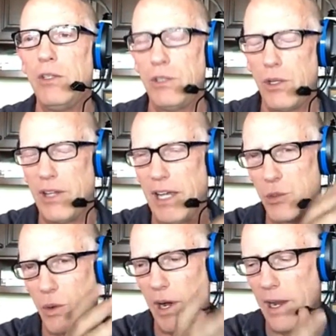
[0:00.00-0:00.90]
So
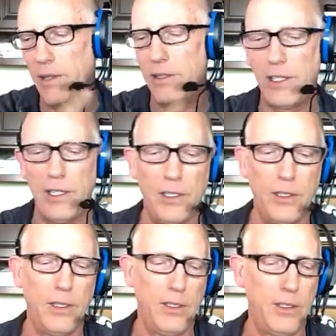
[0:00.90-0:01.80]
that's why
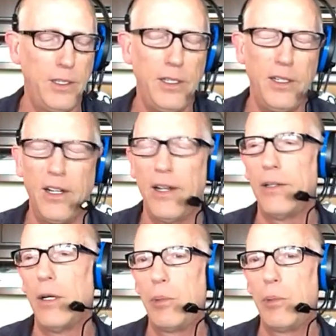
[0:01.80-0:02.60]
the the uh,